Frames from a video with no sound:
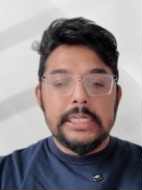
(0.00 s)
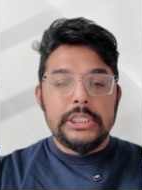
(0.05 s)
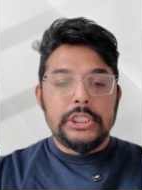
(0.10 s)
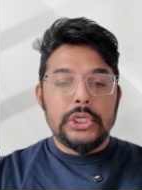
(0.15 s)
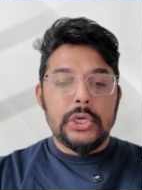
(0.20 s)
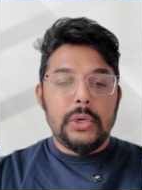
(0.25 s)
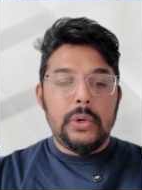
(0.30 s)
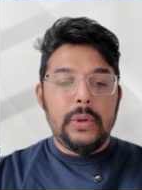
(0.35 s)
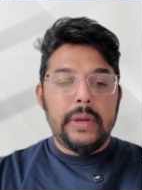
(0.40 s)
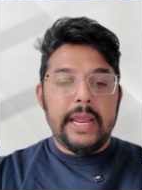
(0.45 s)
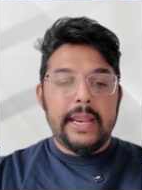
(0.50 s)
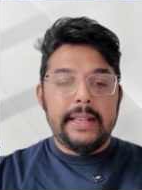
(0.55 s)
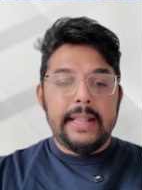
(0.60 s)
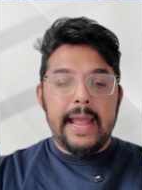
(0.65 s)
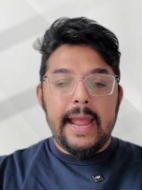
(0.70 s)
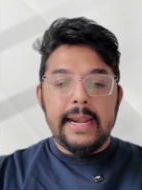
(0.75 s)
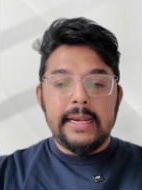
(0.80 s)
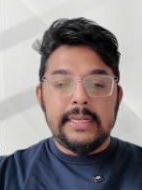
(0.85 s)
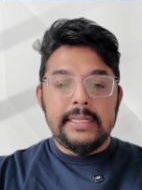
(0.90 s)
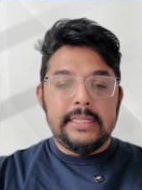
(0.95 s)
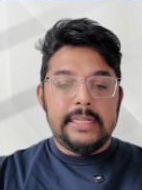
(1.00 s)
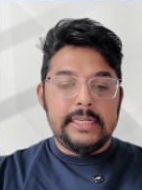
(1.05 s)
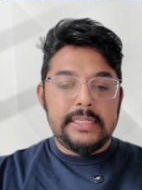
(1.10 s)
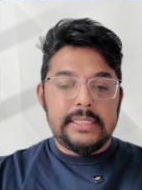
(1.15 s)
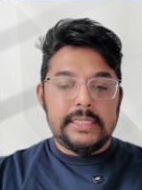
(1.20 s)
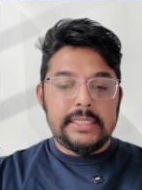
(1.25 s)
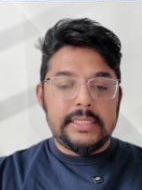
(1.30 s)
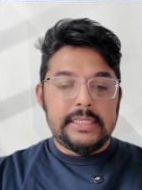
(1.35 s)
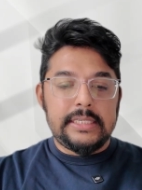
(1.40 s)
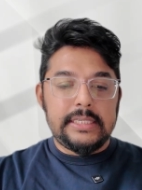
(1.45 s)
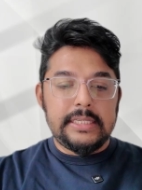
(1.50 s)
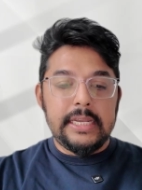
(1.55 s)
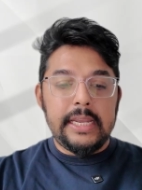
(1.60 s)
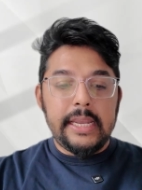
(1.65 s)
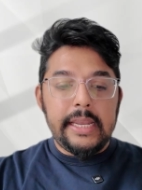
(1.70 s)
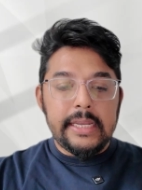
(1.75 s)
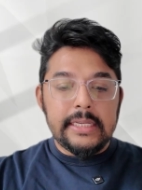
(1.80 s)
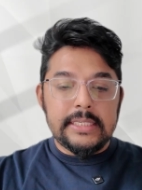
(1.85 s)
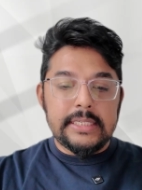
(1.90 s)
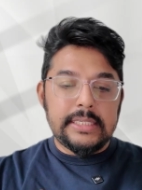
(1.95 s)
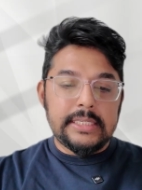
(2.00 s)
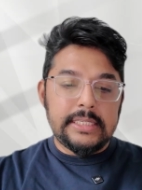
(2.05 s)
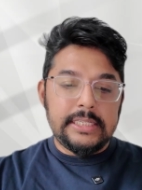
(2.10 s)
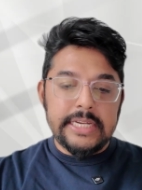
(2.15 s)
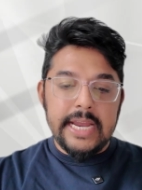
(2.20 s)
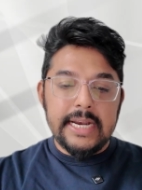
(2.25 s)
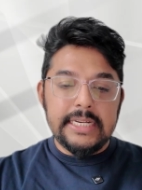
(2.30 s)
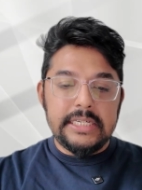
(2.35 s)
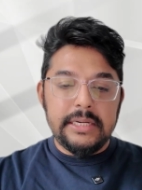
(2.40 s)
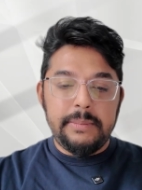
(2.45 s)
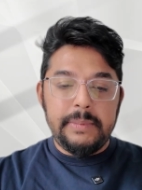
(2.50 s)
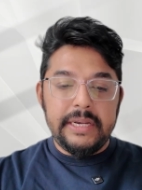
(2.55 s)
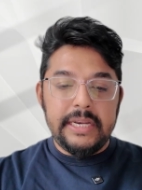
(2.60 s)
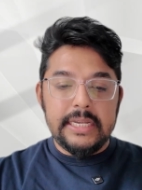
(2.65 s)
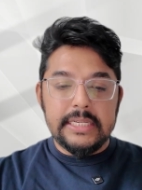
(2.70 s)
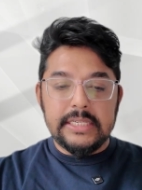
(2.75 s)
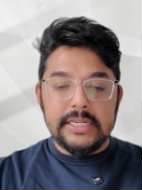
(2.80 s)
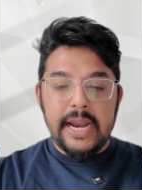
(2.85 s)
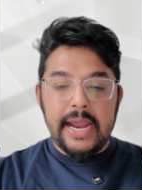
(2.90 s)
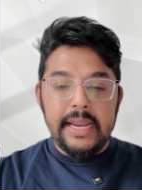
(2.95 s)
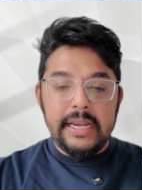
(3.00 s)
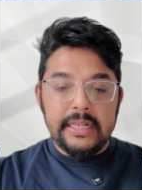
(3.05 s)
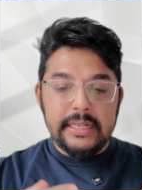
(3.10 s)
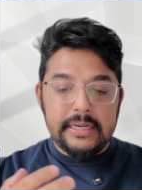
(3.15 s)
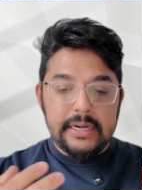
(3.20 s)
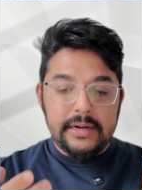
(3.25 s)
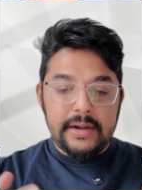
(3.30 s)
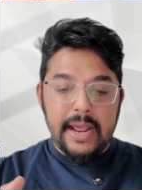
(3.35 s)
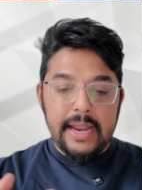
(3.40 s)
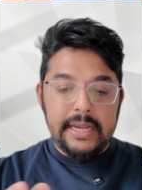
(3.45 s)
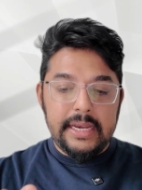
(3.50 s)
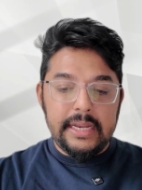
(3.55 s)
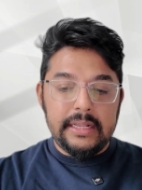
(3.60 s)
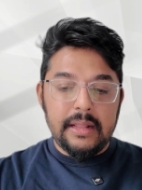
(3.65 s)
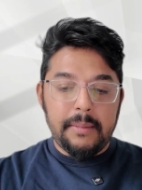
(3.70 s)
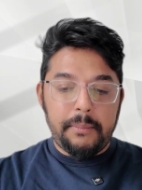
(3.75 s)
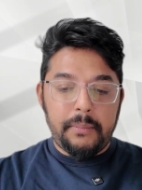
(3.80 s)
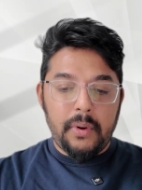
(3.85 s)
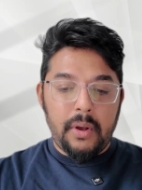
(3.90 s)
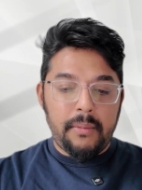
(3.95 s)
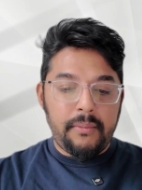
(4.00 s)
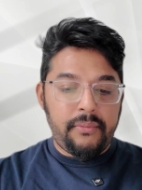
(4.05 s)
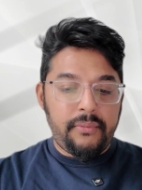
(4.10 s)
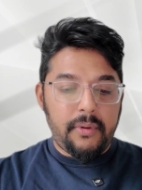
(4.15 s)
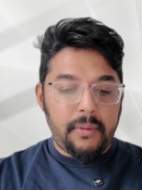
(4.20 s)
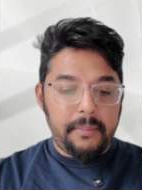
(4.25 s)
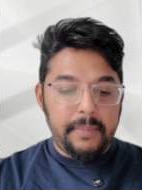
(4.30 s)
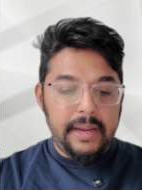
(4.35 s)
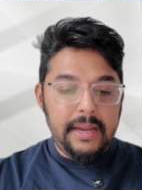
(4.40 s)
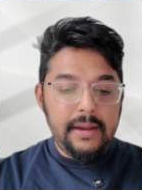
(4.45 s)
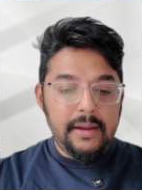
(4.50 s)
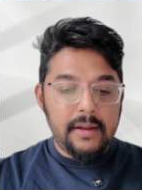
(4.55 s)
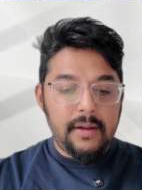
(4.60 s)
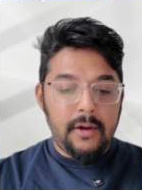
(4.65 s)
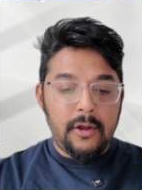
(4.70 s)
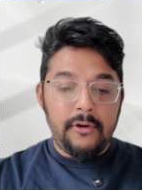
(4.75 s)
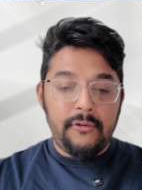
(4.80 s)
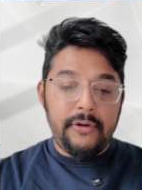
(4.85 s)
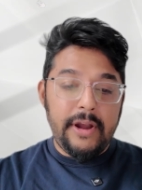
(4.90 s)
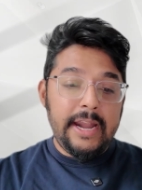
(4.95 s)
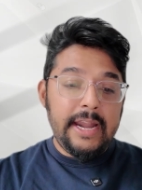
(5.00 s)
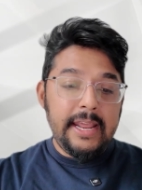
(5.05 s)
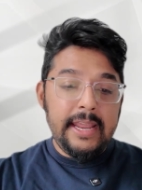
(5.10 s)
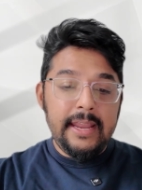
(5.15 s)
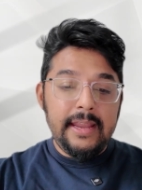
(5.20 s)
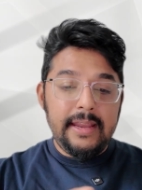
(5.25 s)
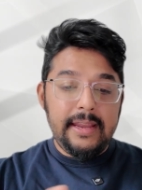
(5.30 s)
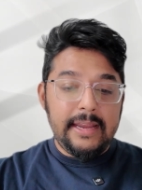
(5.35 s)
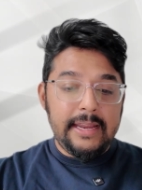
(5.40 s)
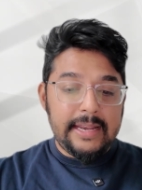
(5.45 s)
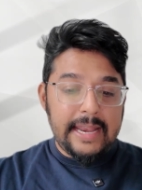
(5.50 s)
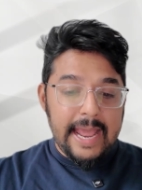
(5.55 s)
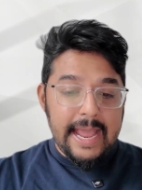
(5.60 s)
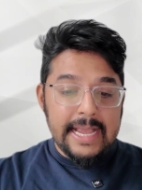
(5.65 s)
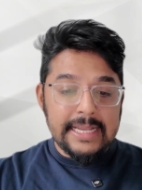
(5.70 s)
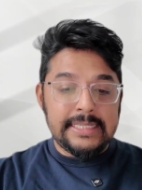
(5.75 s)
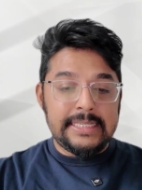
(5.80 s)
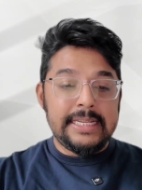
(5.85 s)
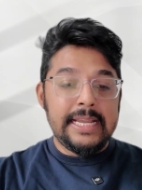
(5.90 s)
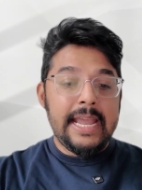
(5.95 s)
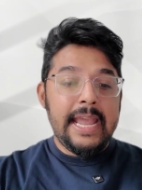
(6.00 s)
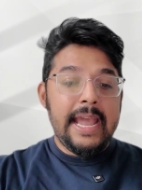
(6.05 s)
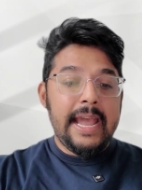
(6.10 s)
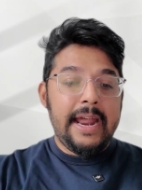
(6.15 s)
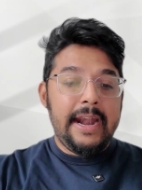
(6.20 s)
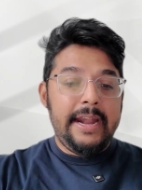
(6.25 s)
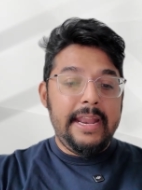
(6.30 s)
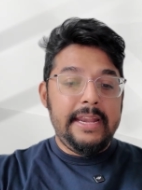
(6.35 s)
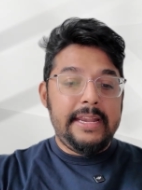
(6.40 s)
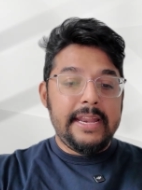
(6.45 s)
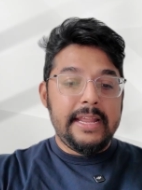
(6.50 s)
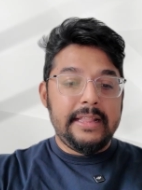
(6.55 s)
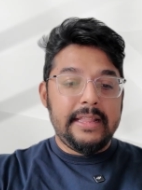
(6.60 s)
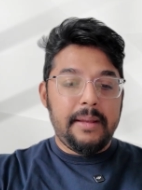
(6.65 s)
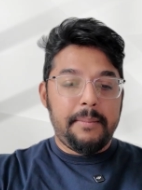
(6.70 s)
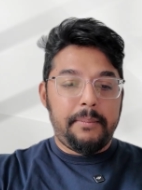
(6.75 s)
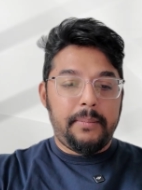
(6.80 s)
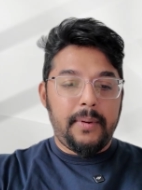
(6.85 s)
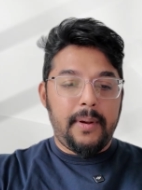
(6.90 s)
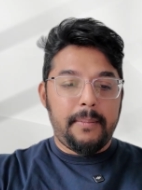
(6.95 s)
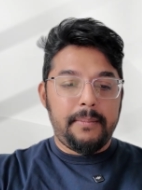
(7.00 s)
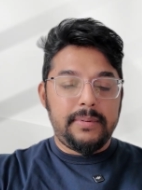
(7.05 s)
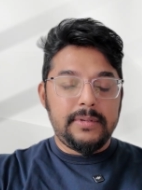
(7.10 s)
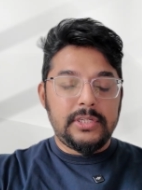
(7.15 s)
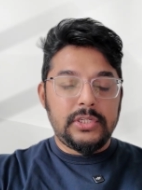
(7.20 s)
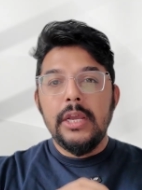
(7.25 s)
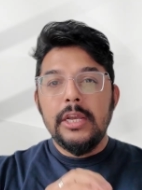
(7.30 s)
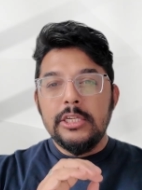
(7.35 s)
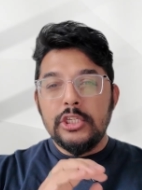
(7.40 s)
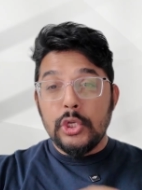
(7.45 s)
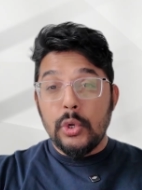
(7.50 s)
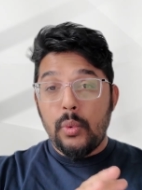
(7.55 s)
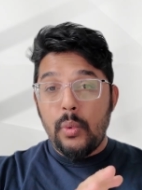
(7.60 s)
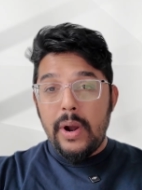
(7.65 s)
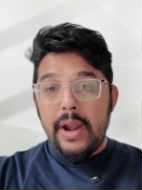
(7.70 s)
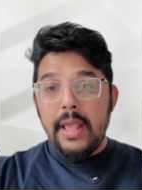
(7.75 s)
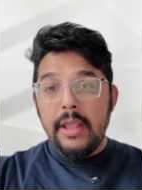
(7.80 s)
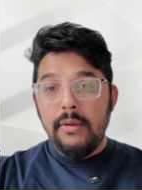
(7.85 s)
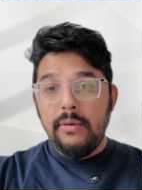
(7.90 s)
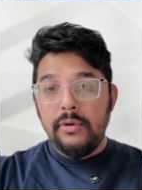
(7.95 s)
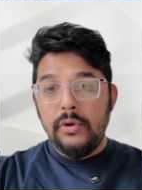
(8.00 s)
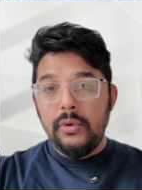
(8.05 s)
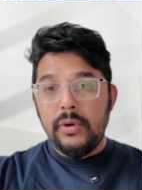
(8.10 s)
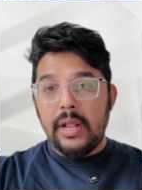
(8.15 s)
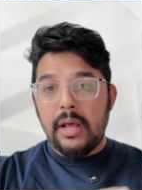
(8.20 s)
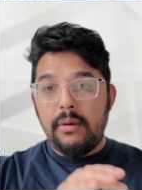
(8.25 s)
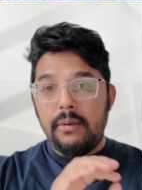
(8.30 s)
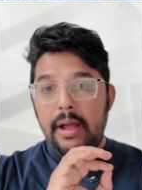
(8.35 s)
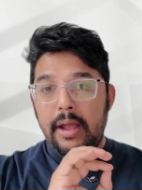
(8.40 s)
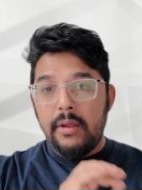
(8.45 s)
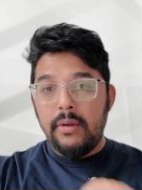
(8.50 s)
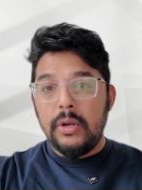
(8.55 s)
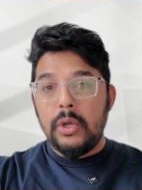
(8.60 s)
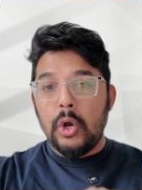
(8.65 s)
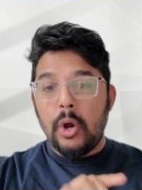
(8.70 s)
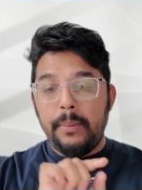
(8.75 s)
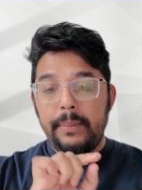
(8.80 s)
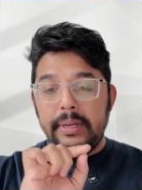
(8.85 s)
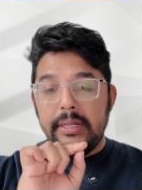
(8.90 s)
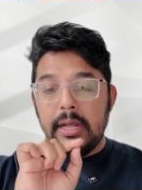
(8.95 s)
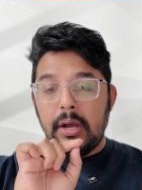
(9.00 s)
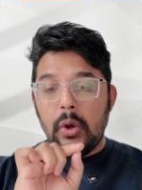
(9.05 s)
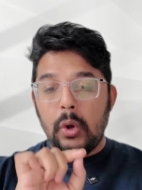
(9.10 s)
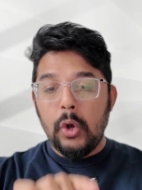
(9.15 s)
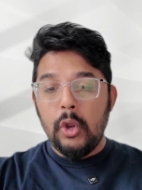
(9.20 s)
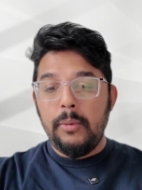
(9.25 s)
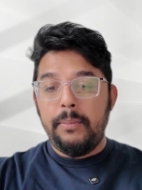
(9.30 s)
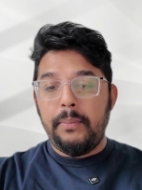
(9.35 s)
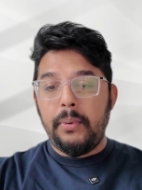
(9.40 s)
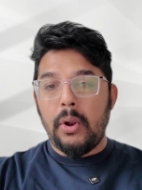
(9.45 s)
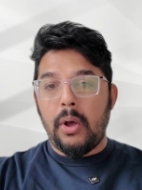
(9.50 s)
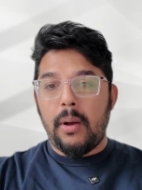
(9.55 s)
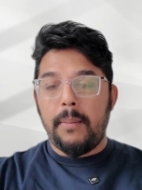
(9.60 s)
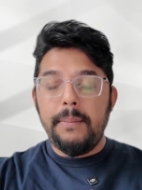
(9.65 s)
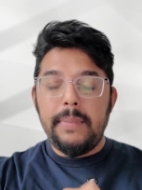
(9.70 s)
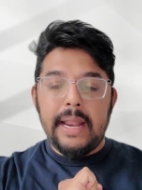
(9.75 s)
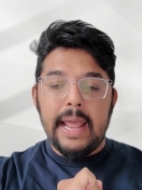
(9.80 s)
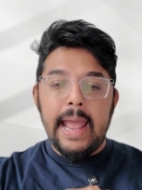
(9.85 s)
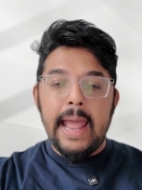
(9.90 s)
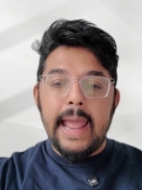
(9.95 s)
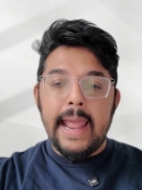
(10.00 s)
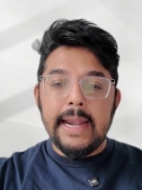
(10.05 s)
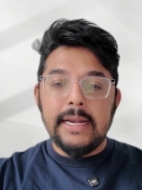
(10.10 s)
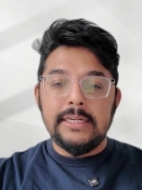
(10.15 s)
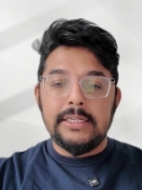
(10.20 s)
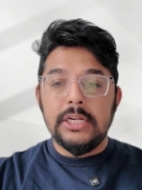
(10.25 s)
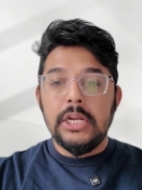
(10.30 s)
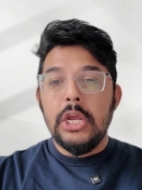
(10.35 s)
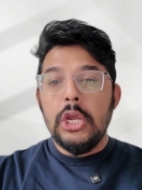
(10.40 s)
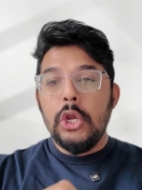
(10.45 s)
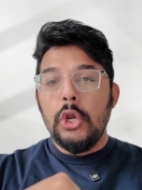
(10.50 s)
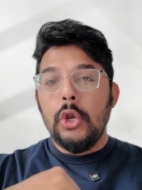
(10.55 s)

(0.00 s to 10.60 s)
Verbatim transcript: So look at that. This is ChatGPT is writing, writing the prompt for me. Already it has written the prompt. So what I will do now, I will copy the whole prompt and